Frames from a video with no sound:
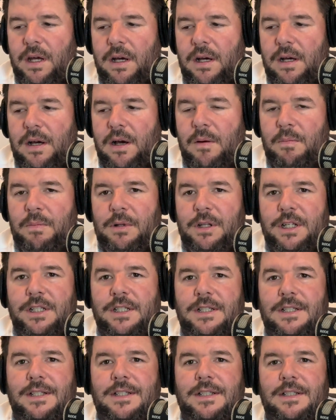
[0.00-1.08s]

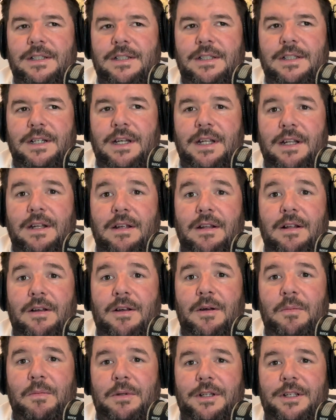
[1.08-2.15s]
accomplished, and not
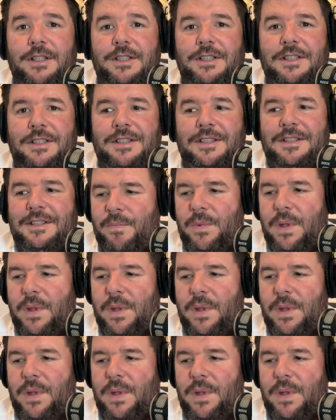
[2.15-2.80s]
accomplished.